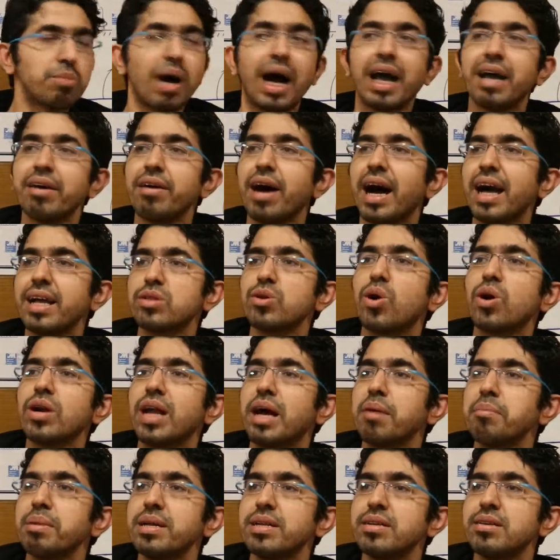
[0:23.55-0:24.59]
I, I thought,
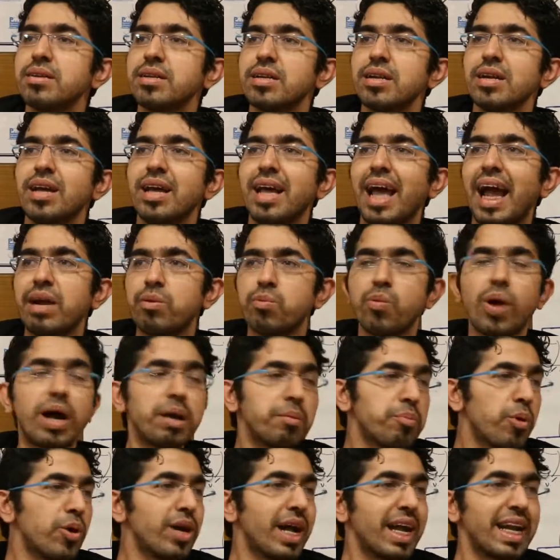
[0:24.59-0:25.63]
I mean, at
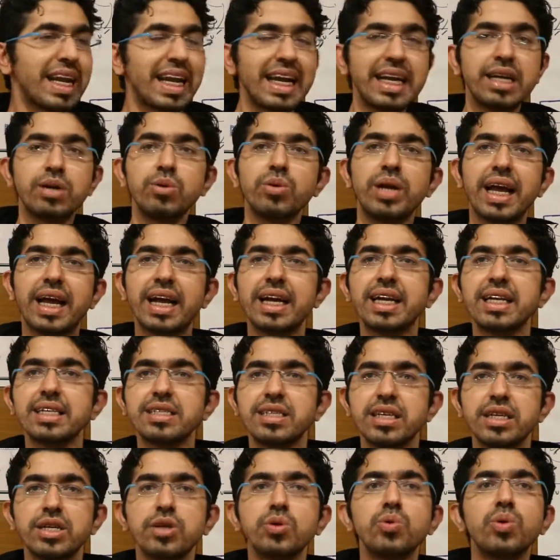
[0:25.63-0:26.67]
one point I need to take a
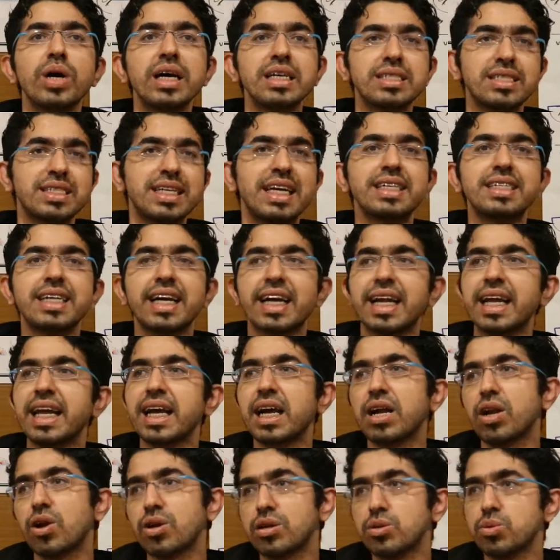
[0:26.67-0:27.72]
decision, do I stay
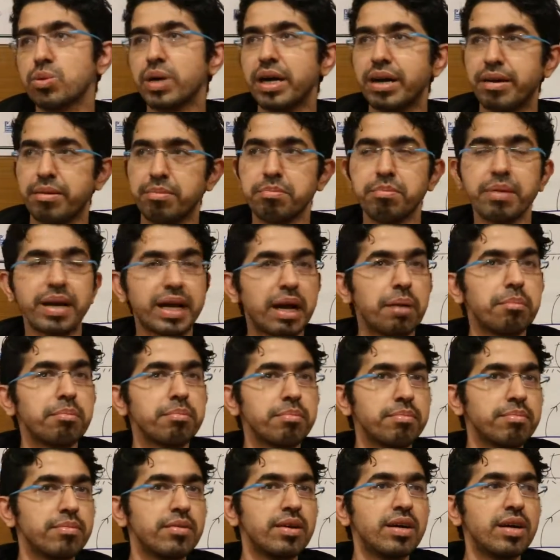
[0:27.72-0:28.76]
technical or do I
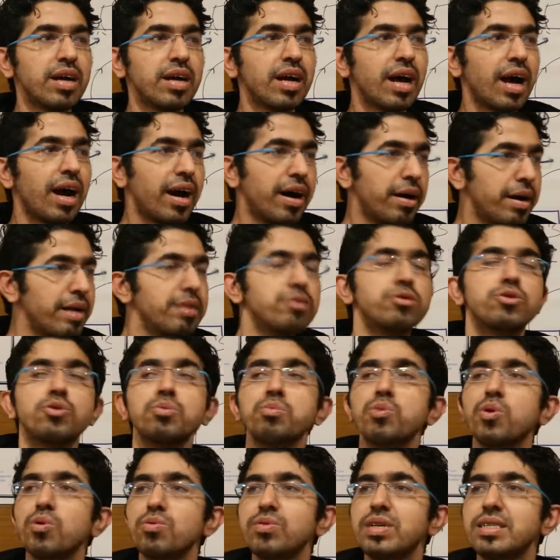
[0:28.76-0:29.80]
become uh, to
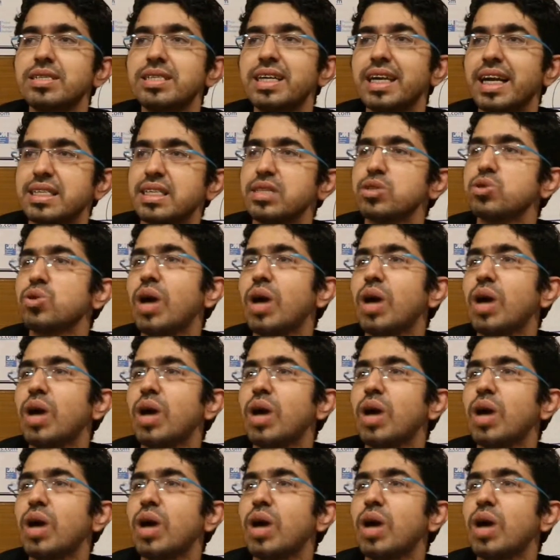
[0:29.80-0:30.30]
move this direction.